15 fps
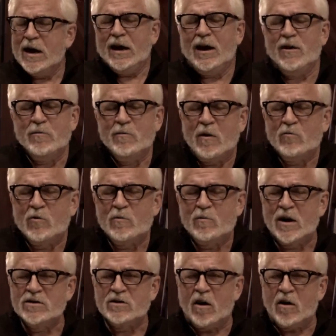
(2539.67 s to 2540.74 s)
And I remember when
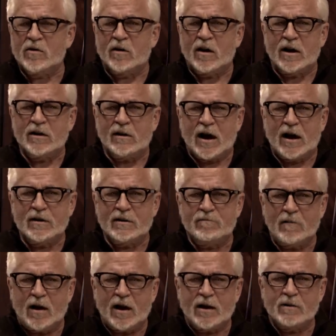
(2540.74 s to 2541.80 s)
my daughter, I, I,
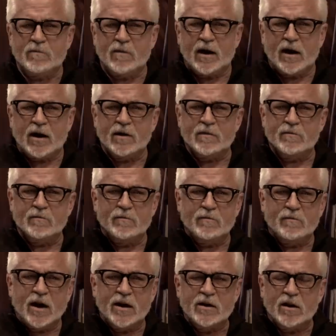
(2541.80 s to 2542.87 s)
I, I
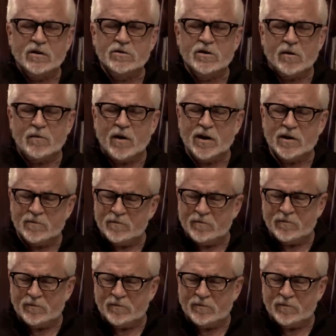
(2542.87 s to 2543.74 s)
my young, my,